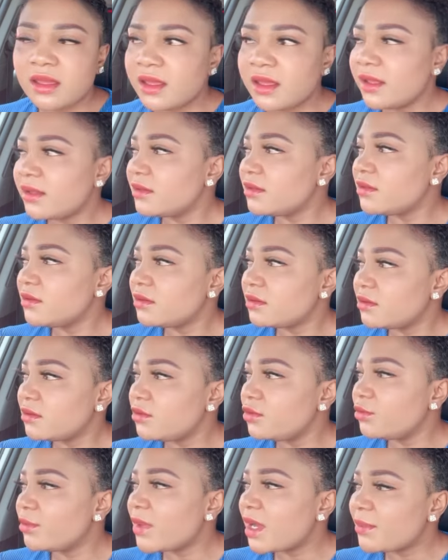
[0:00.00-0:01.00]
And
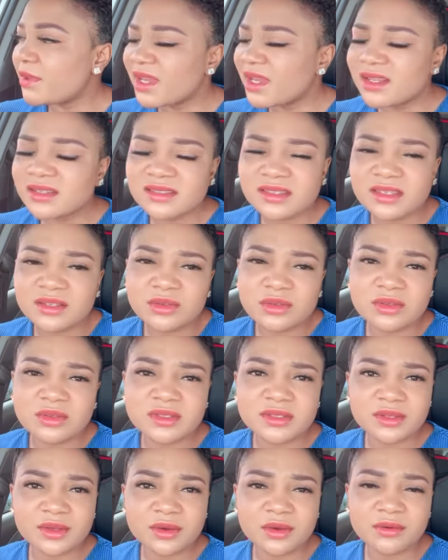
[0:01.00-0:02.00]
you might be asking
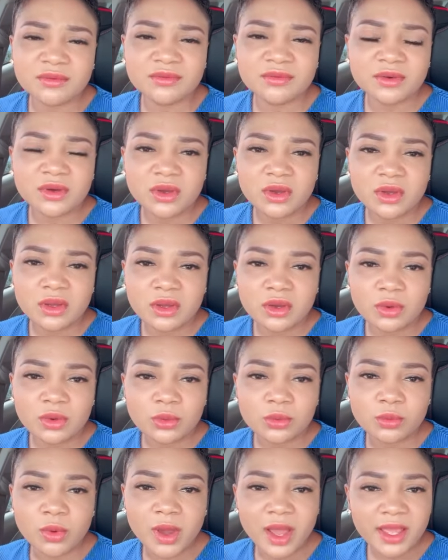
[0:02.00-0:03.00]
yourself,
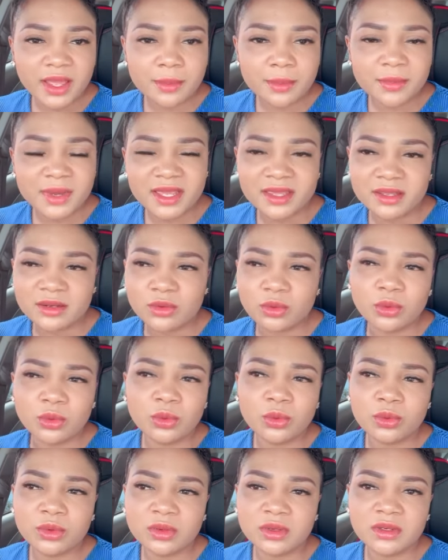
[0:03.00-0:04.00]
why am I
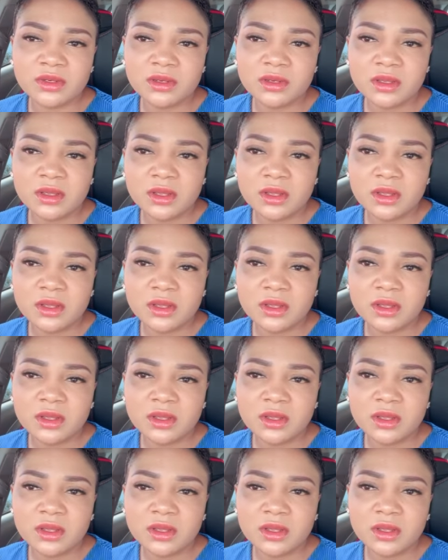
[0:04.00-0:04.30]
alone?